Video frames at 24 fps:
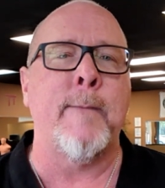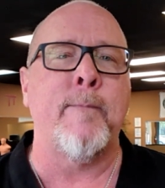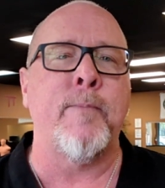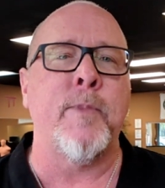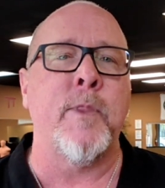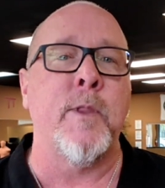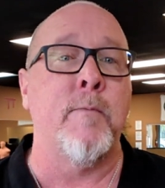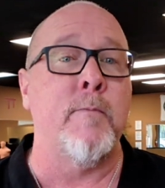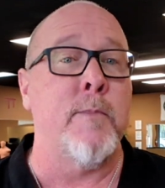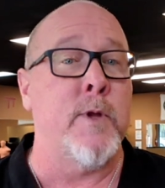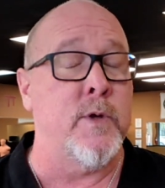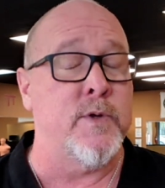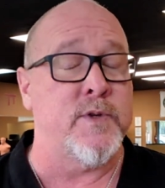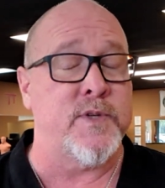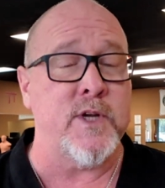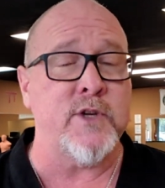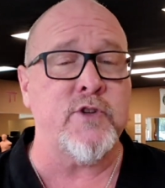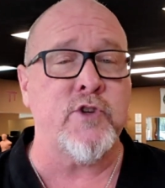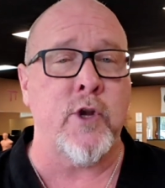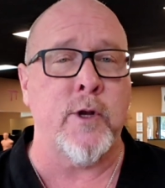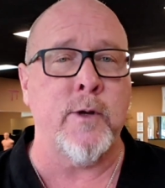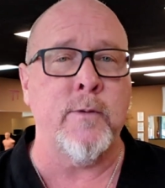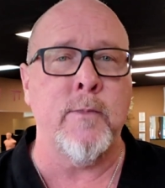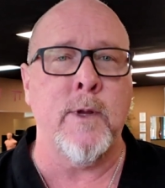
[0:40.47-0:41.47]
The
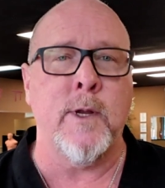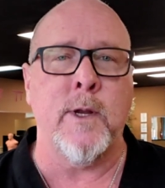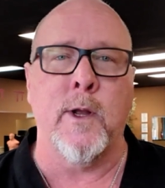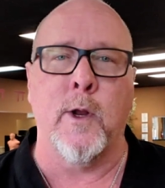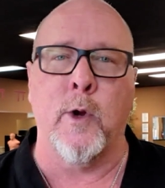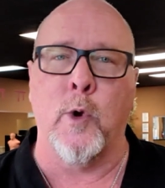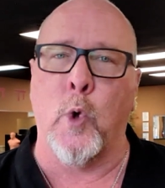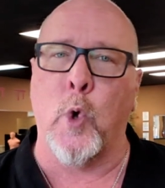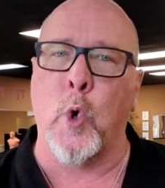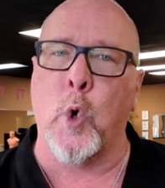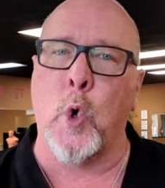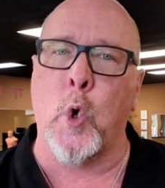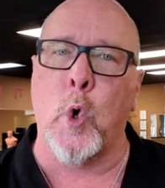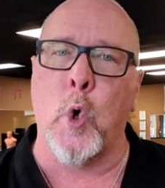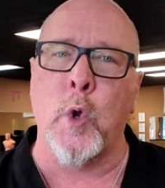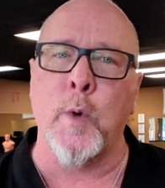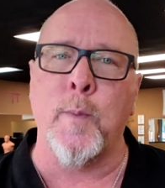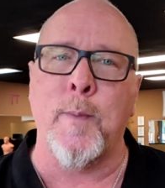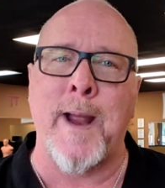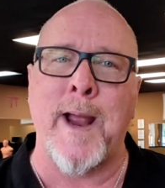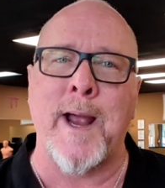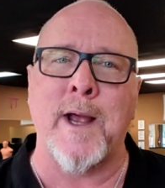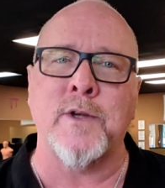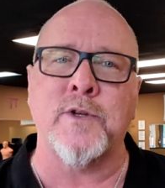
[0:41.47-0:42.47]
musician, an old
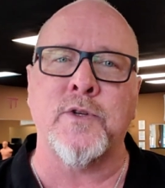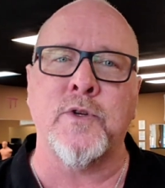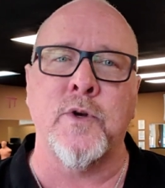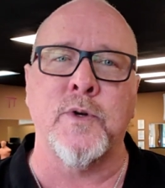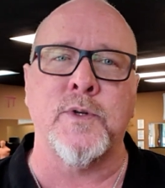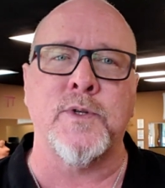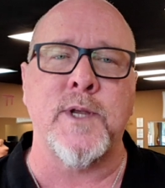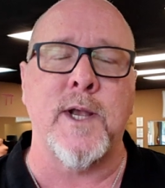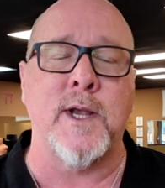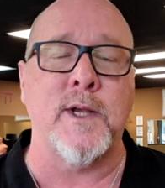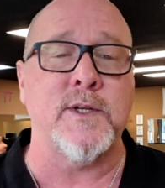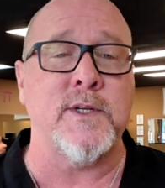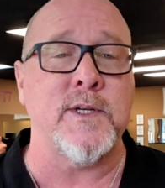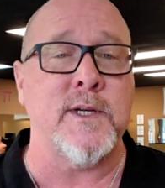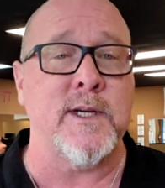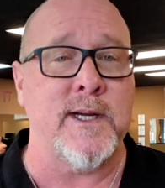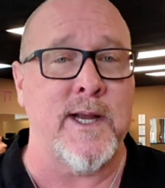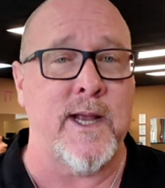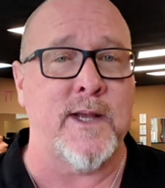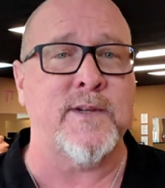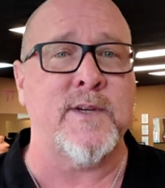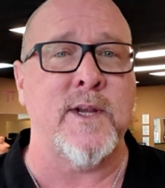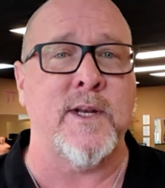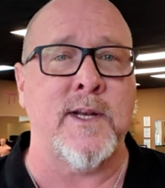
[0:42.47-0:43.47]
master, says,
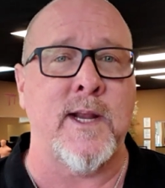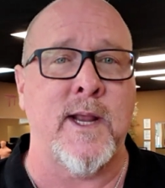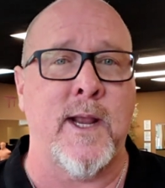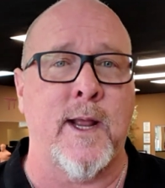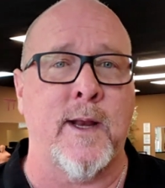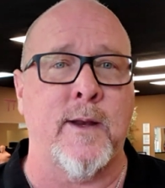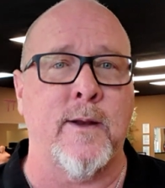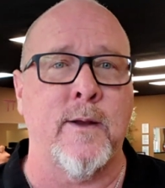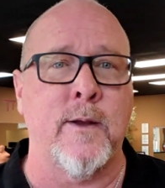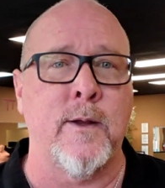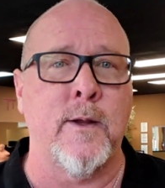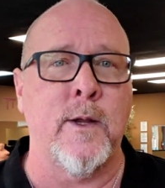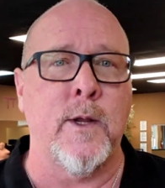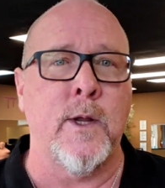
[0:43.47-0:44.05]
"Yes, it did.